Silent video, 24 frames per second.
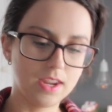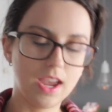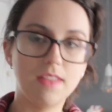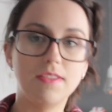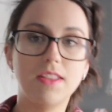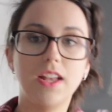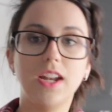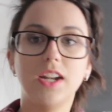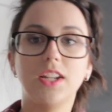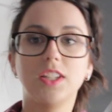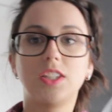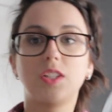
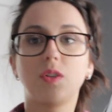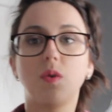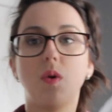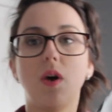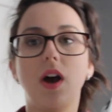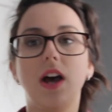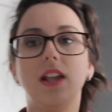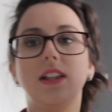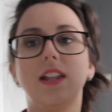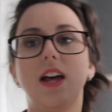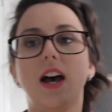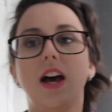and then it's
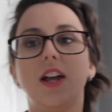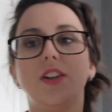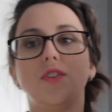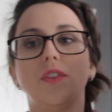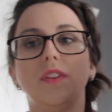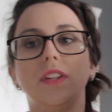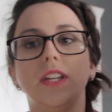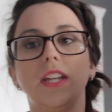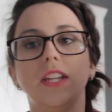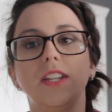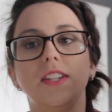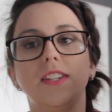quite large
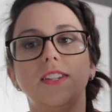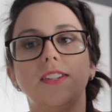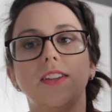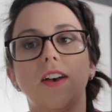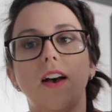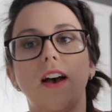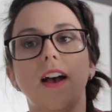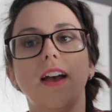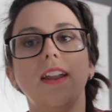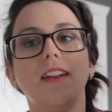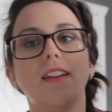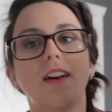on the
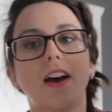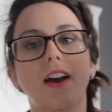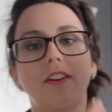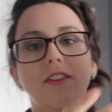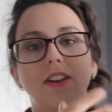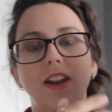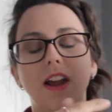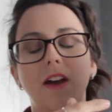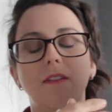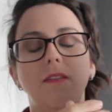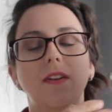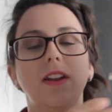inside. I
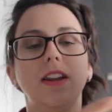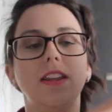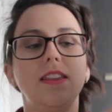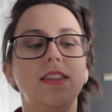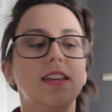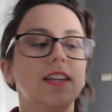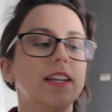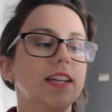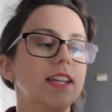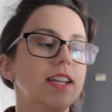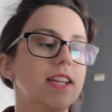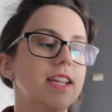don't have
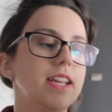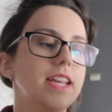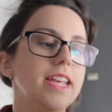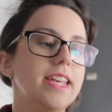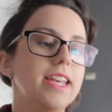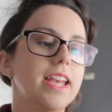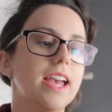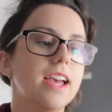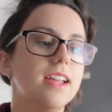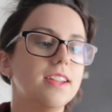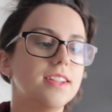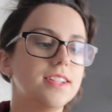anything in here
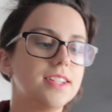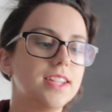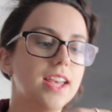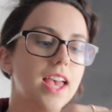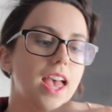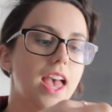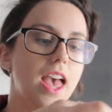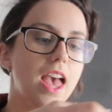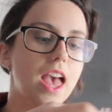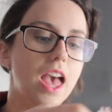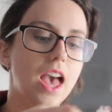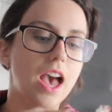yet,
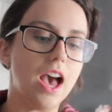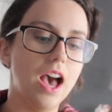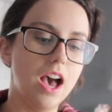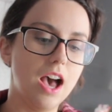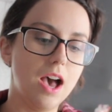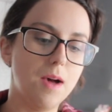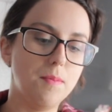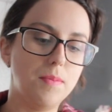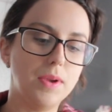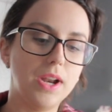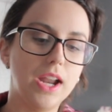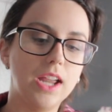
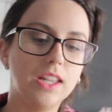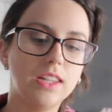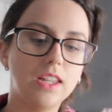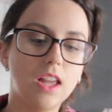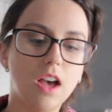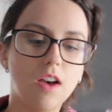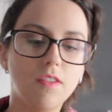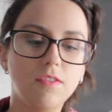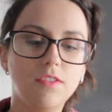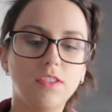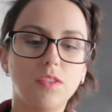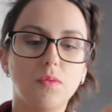but I
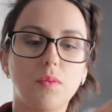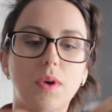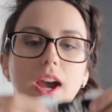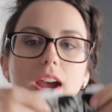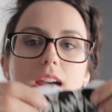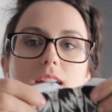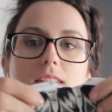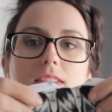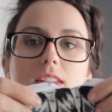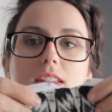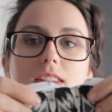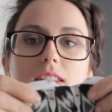love the
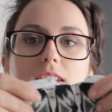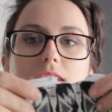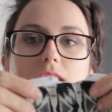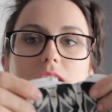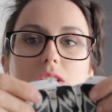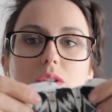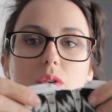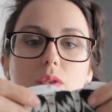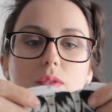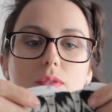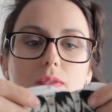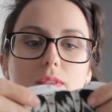way that this
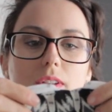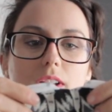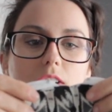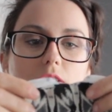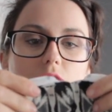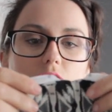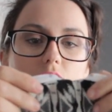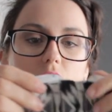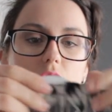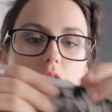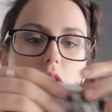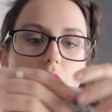is all
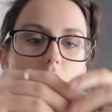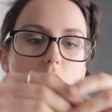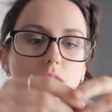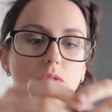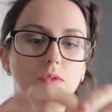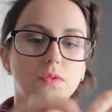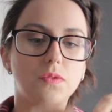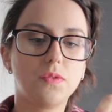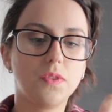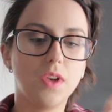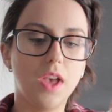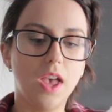finished
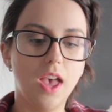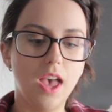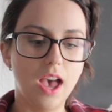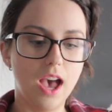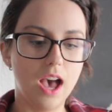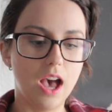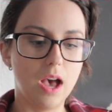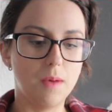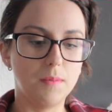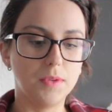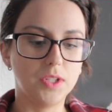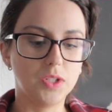off.
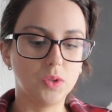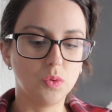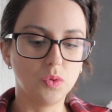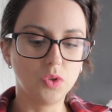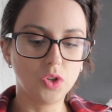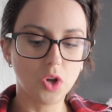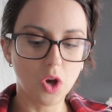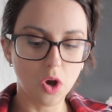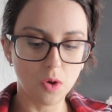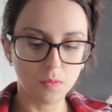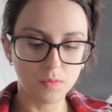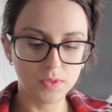It's all
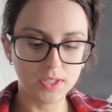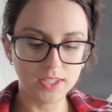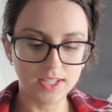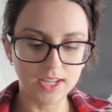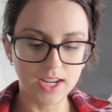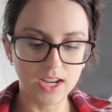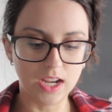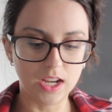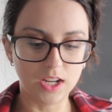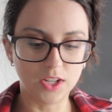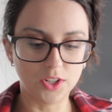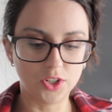top
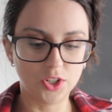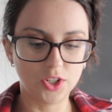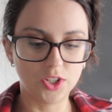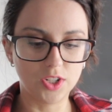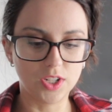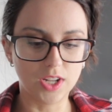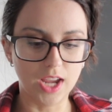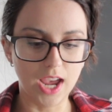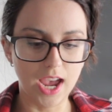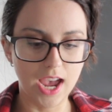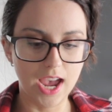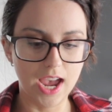
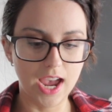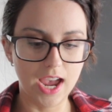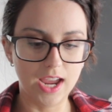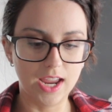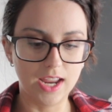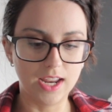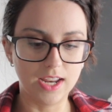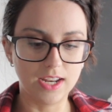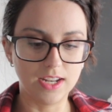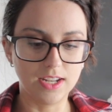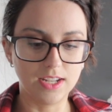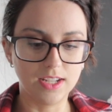stitched,
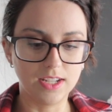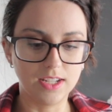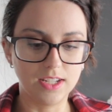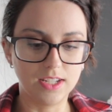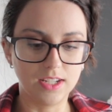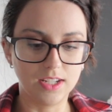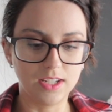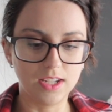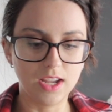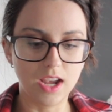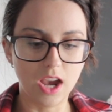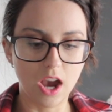
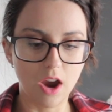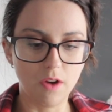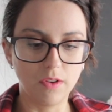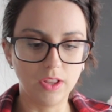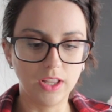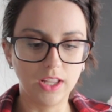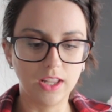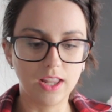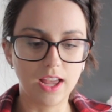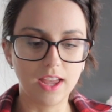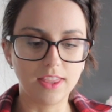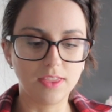and yeah, I
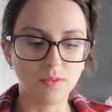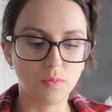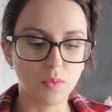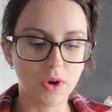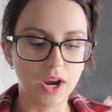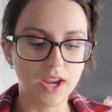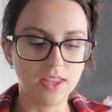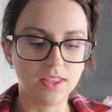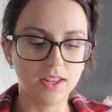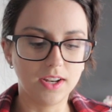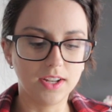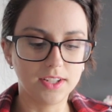really like the
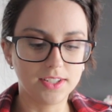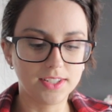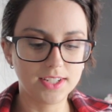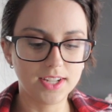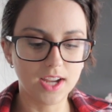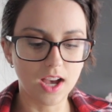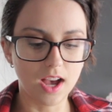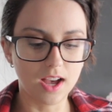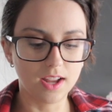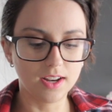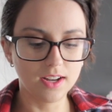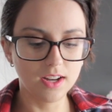way that it's
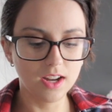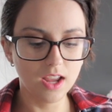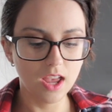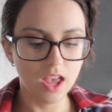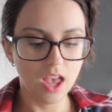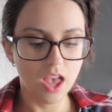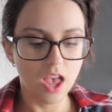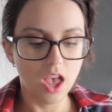done.